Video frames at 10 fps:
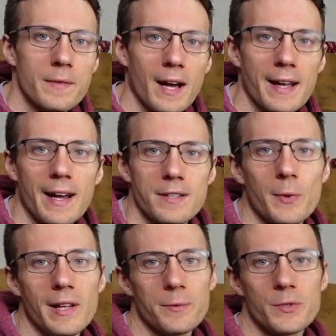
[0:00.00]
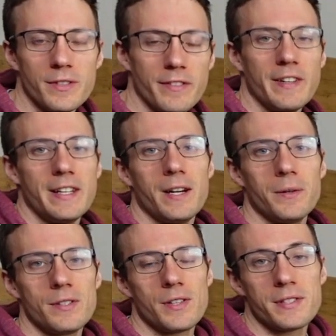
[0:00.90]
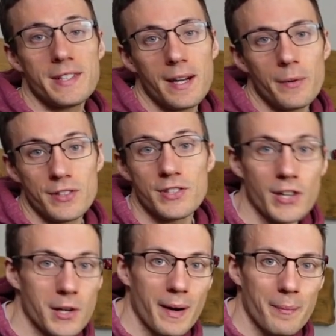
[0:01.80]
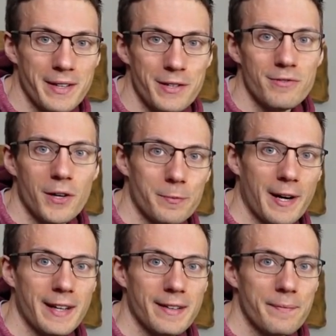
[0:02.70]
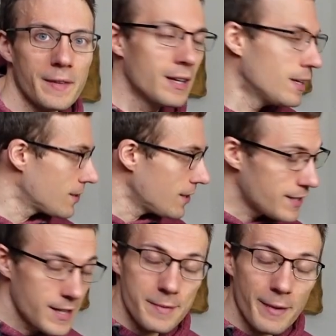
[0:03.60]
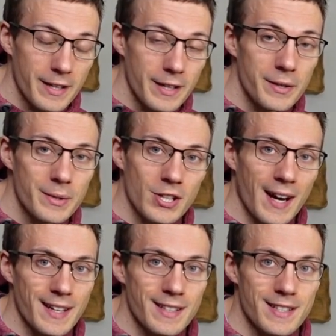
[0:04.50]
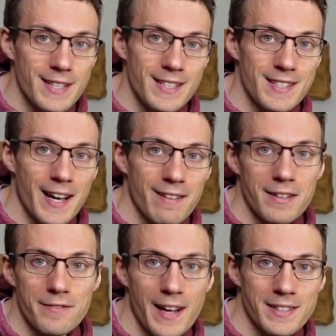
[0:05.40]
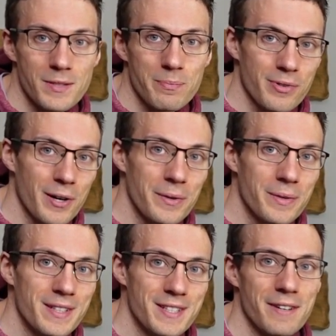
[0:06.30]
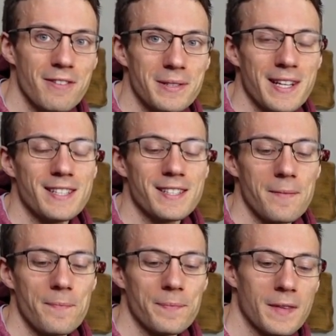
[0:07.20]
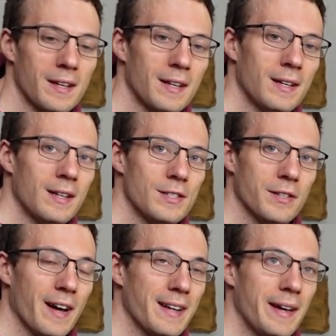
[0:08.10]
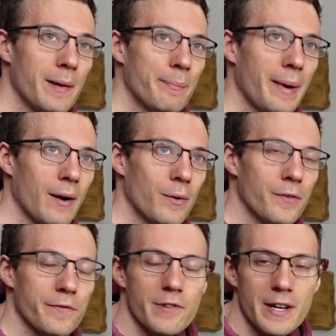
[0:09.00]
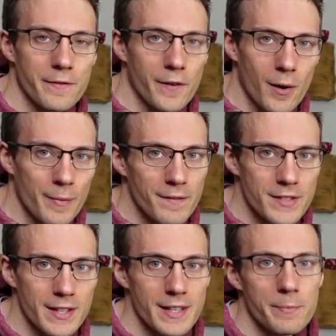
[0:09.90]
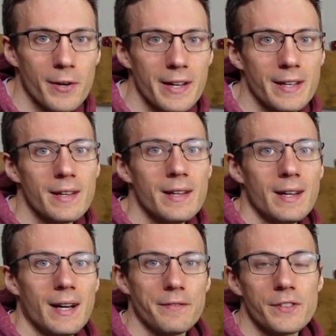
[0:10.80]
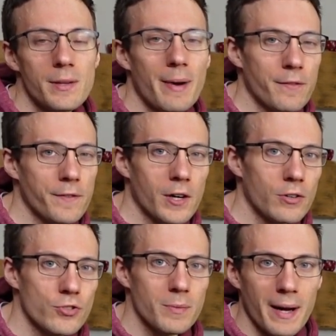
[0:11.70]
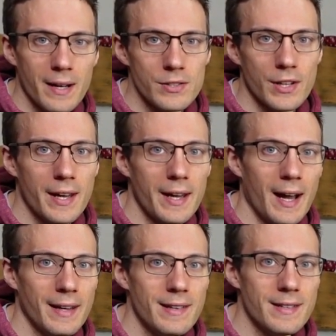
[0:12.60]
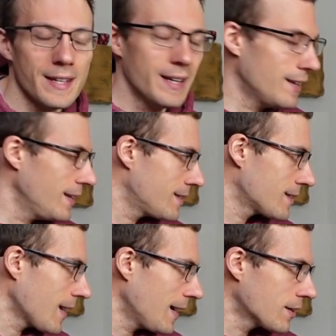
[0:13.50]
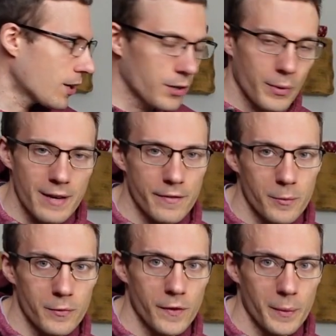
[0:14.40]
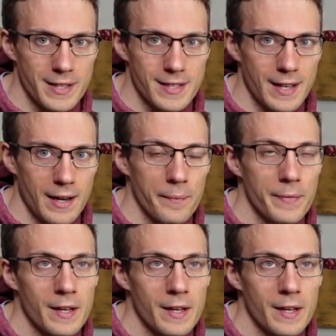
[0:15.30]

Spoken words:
Hi guys, welcome to another video. So today I wanted to talk about my new road bike. So this is my new giant TCR Advance Pro Zero Disc. So I've had it about 3 or 4 months at this point, and I've done about 400 miles on it, and it's kind of gone away for winter now.